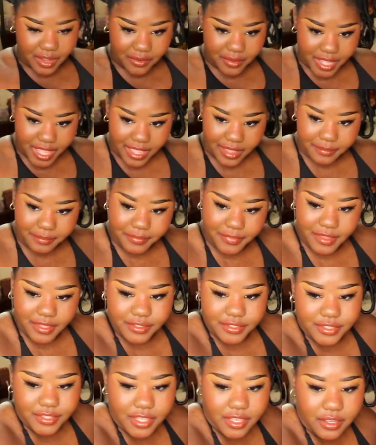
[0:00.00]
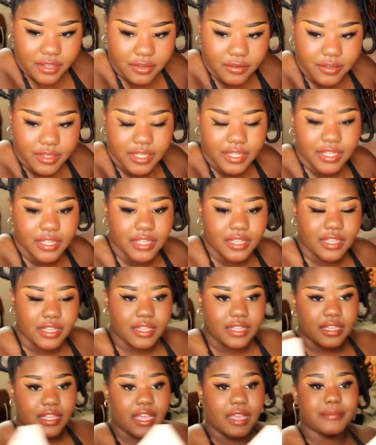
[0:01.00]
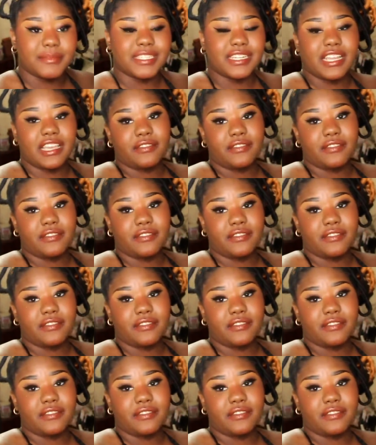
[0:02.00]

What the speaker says: Okay, so I'm gonna